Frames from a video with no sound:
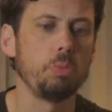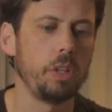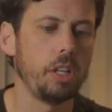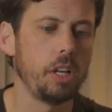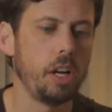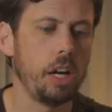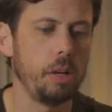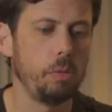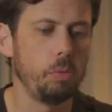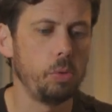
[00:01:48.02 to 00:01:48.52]

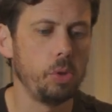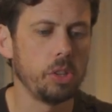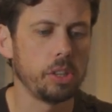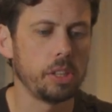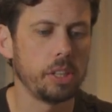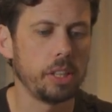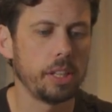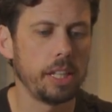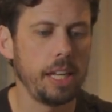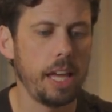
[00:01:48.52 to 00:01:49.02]
when I
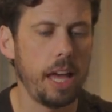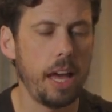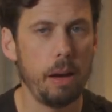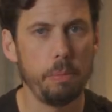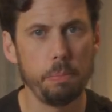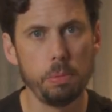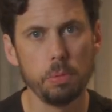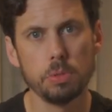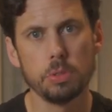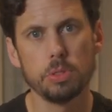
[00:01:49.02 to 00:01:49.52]
worked at the
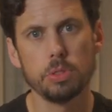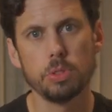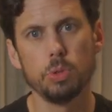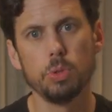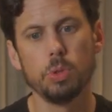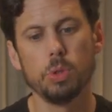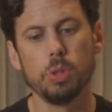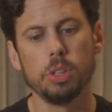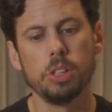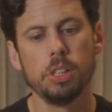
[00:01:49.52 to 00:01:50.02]
Apple
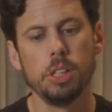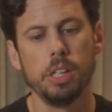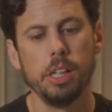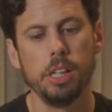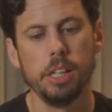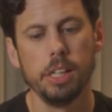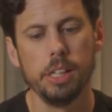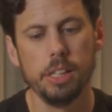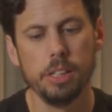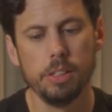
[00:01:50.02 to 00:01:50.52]
store
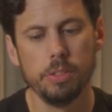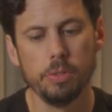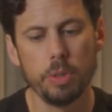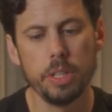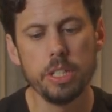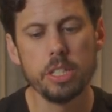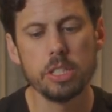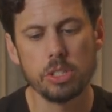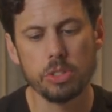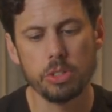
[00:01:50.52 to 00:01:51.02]
in
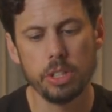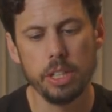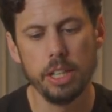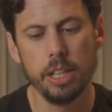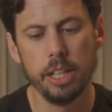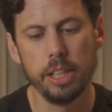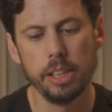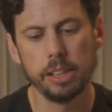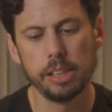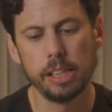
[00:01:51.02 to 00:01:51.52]
Regent Street
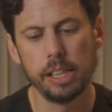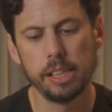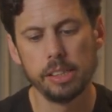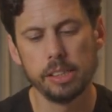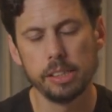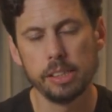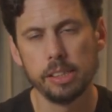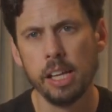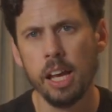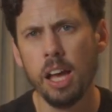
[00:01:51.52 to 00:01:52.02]
in London.